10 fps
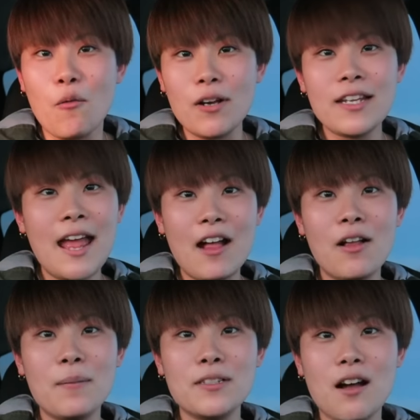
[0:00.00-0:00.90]
what the
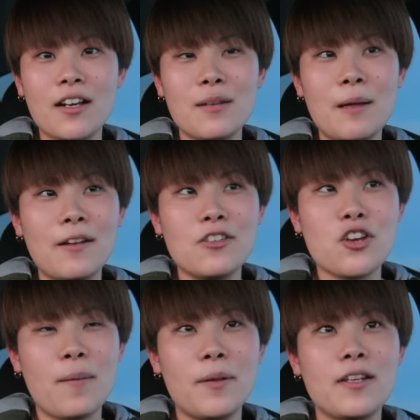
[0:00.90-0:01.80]
hell I'm talking about in
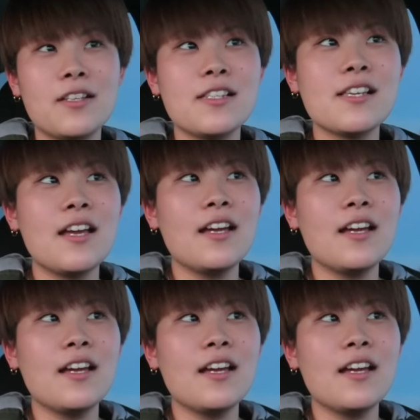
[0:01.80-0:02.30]
Japanese,